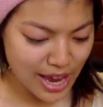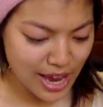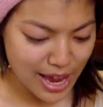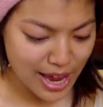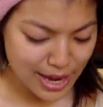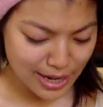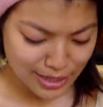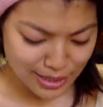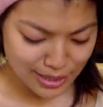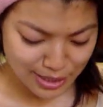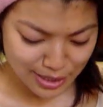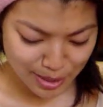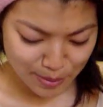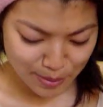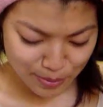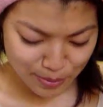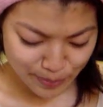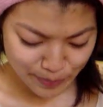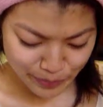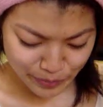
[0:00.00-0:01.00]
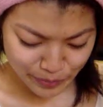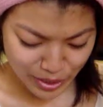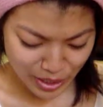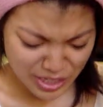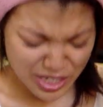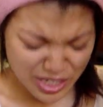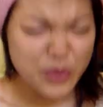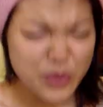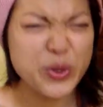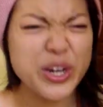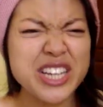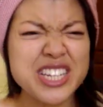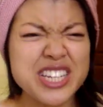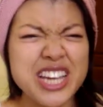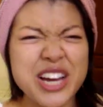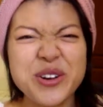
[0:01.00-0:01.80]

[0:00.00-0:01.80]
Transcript: And I didn't want to